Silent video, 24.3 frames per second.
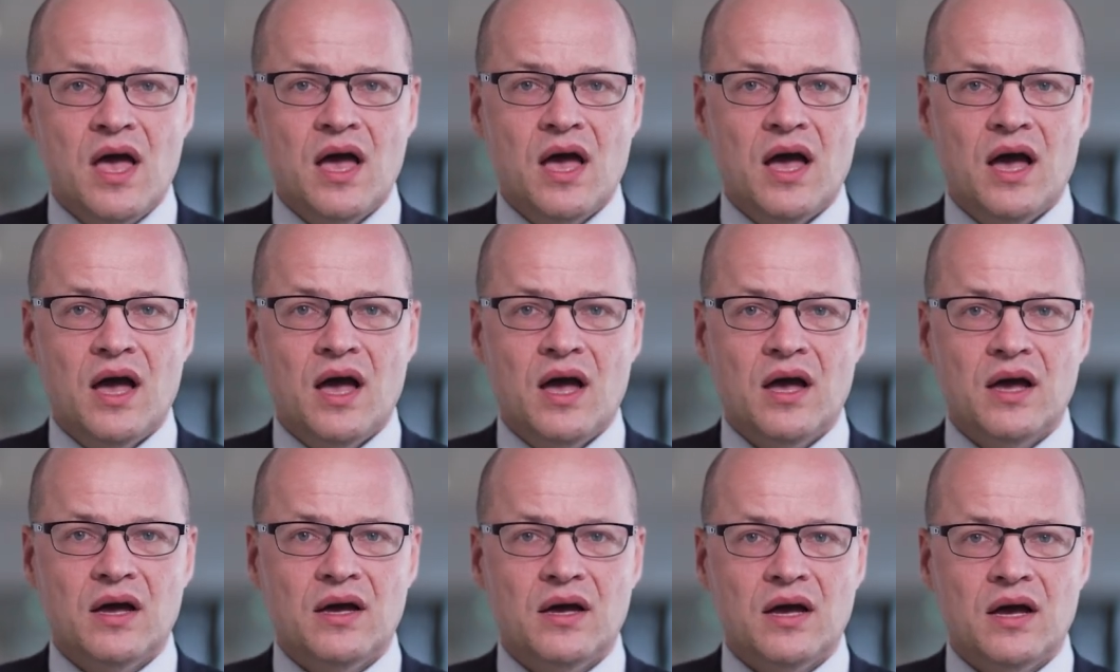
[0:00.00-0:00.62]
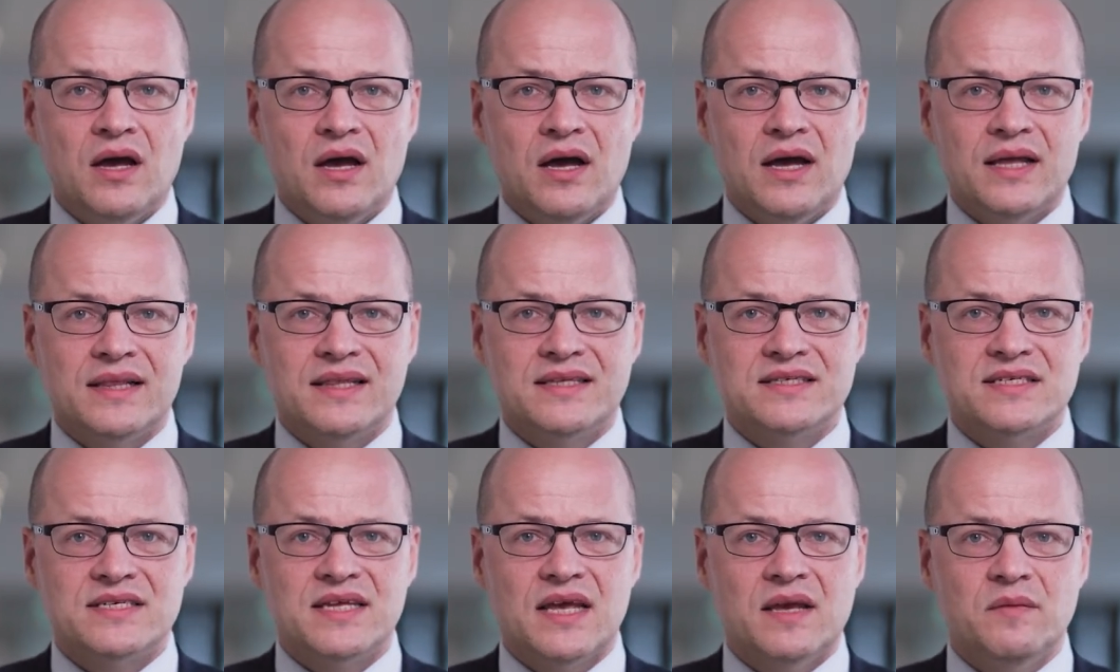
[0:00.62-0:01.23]
At
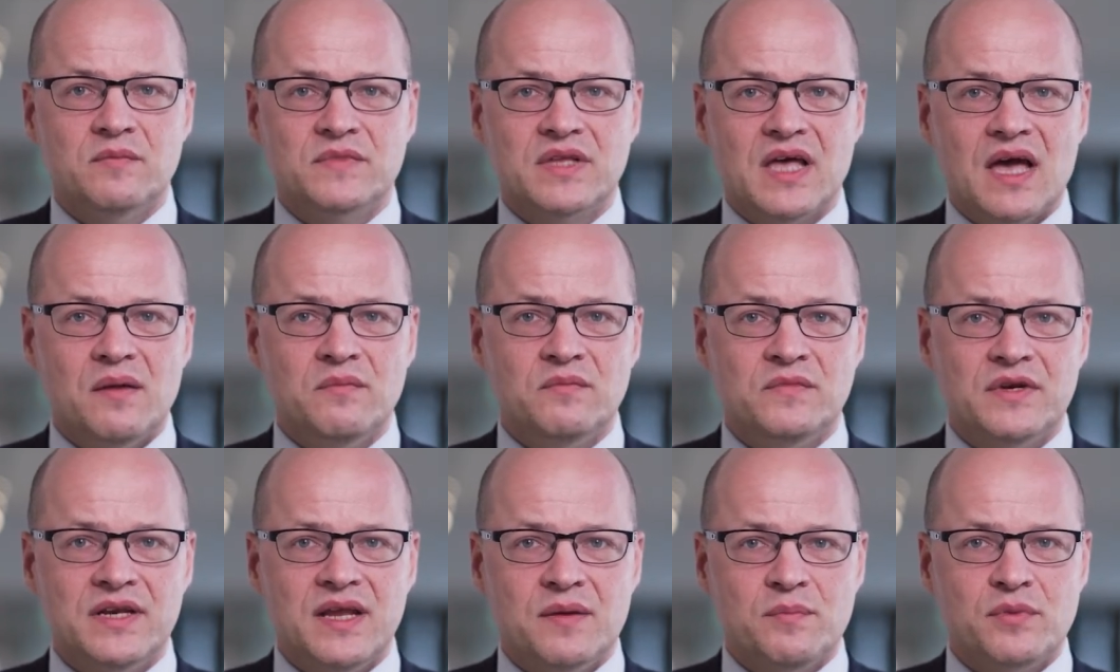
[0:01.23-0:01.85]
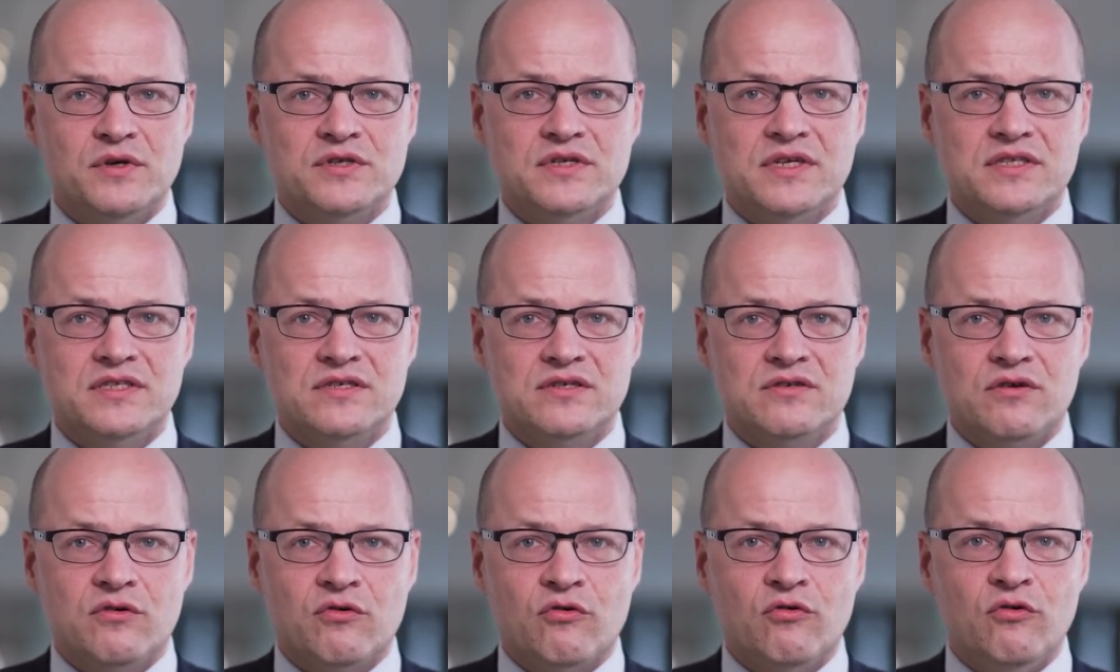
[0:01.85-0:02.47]
the same time,
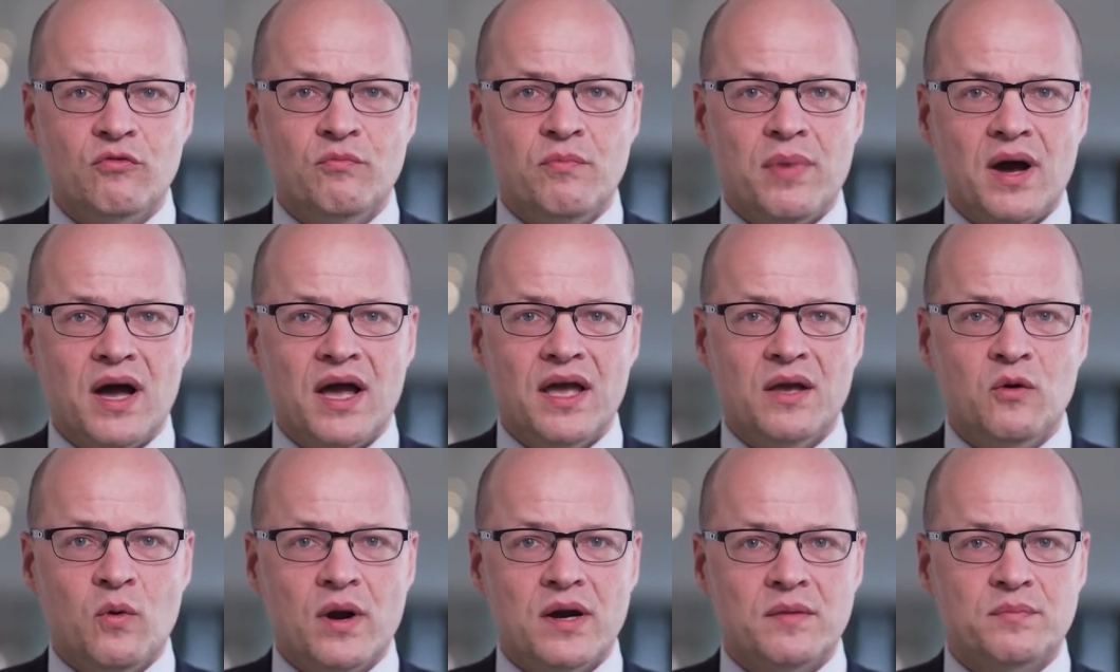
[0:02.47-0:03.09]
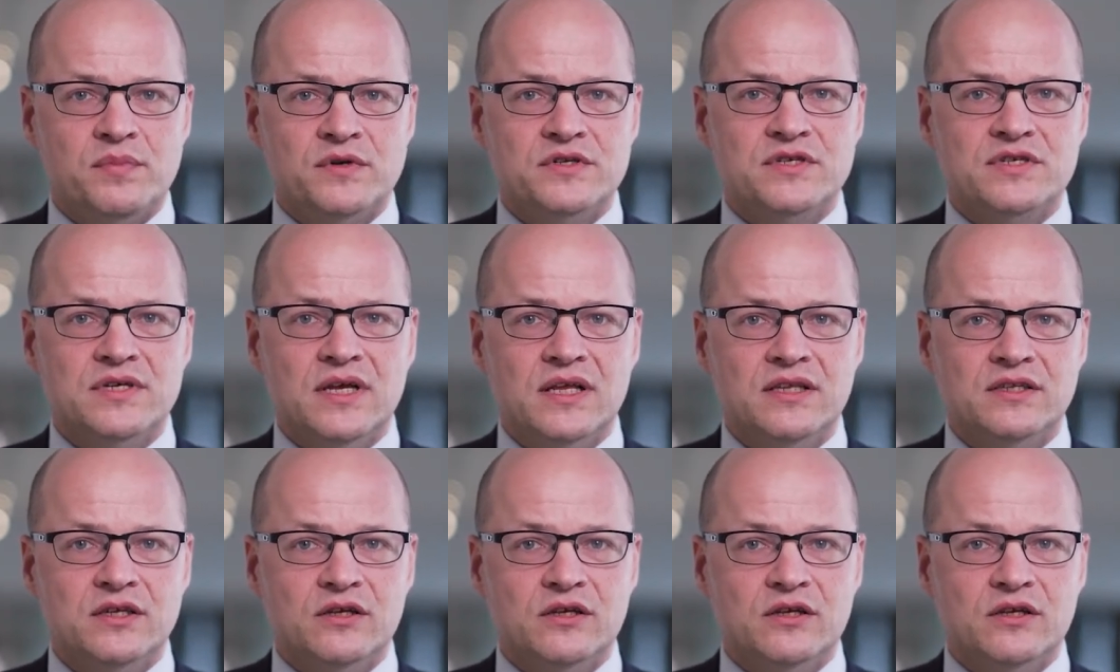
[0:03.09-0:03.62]
deposits grew by 1%,